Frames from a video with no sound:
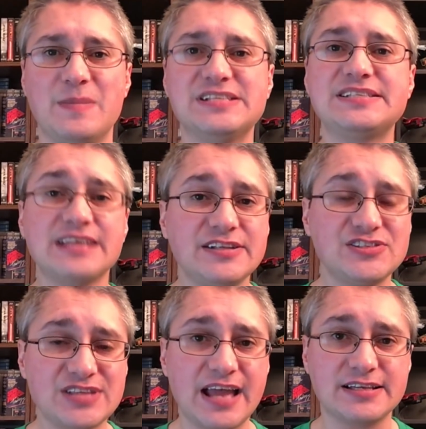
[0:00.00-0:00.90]

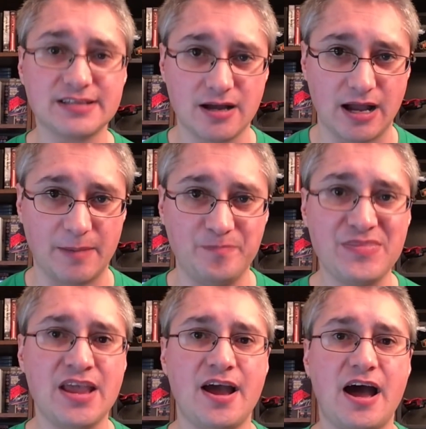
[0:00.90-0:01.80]
Since that time,
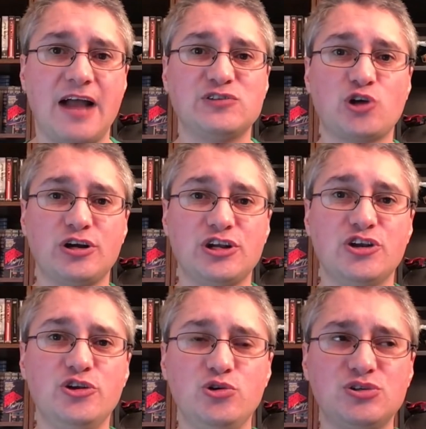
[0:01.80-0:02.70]
I've started a
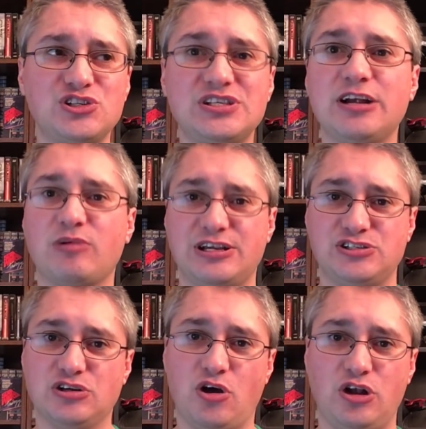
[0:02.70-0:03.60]
new
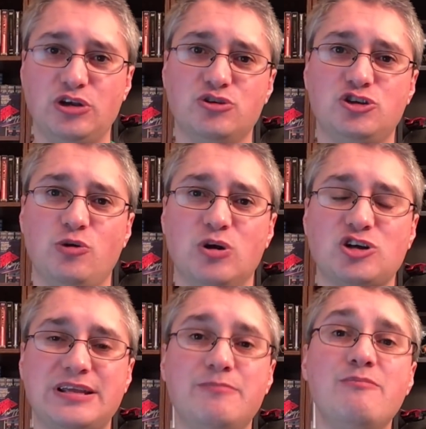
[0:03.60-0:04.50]
series on YouTube,
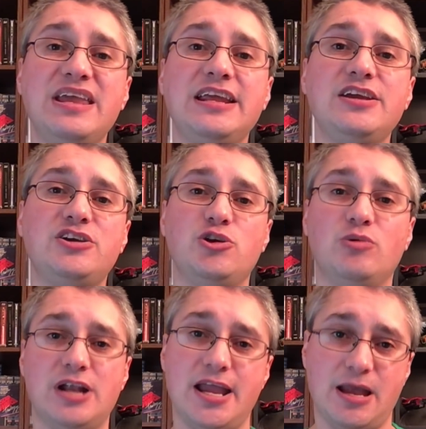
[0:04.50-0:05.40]
which are the mini
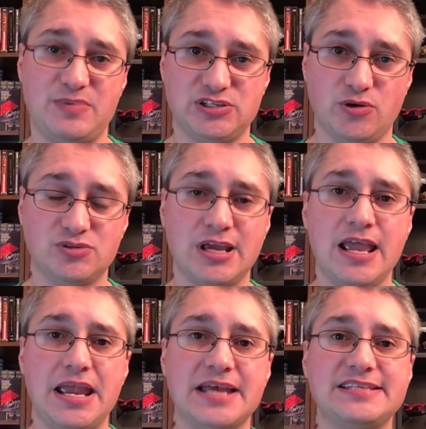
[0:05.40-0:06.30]
Q&A episodes.
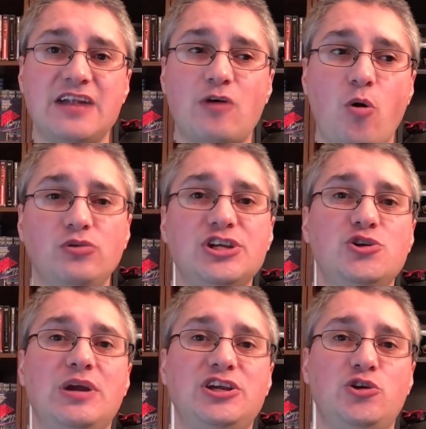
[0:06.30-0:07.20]
Instead of only
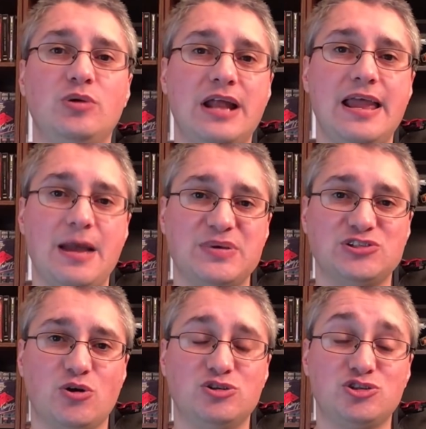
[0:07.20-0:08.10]
doing Q&A
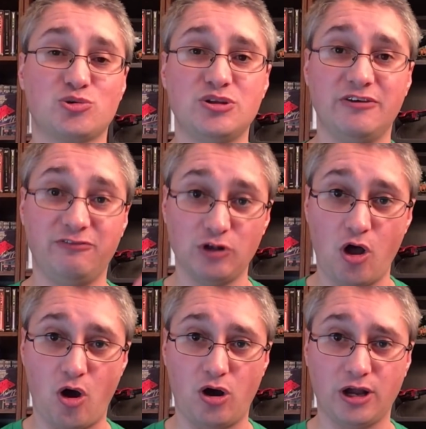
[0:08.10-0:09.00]
episodes through the
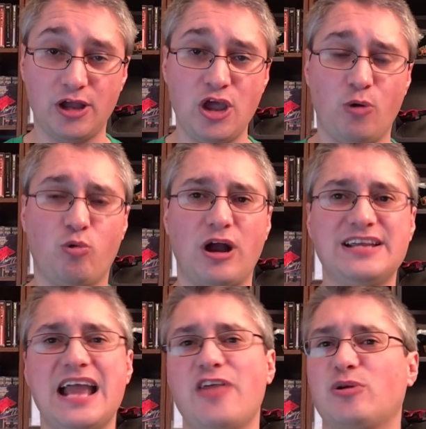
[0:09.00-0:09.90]
vlog, where I
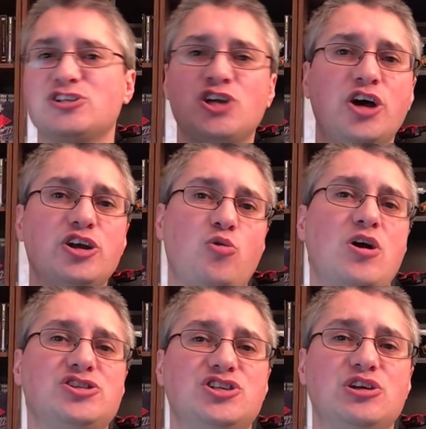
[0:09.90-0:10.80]
gather a ton of
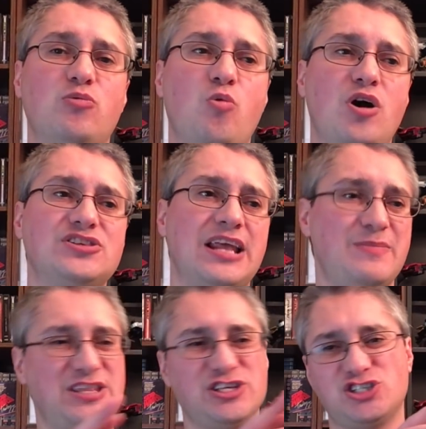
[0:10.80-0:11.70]
questions at once, and
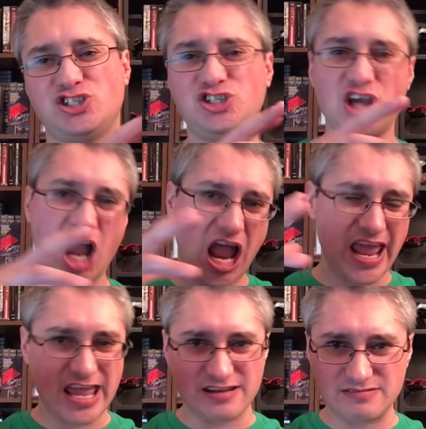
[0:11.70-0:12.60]
it'd be this
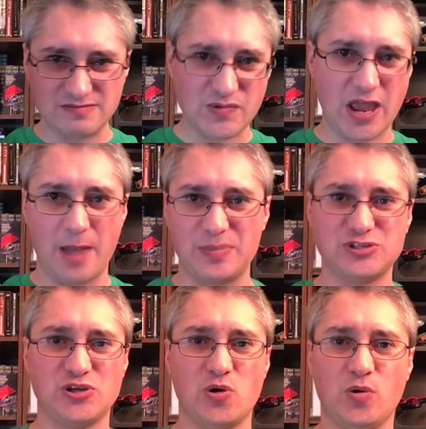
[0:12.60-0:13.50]
giant
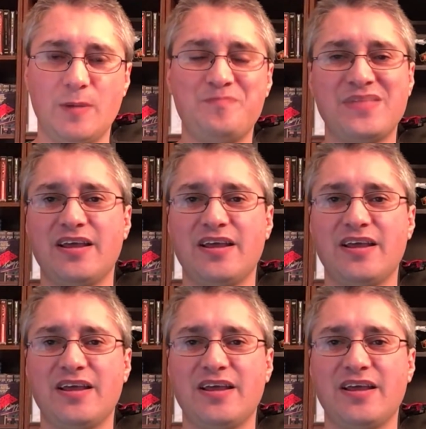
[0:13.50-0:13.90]
episode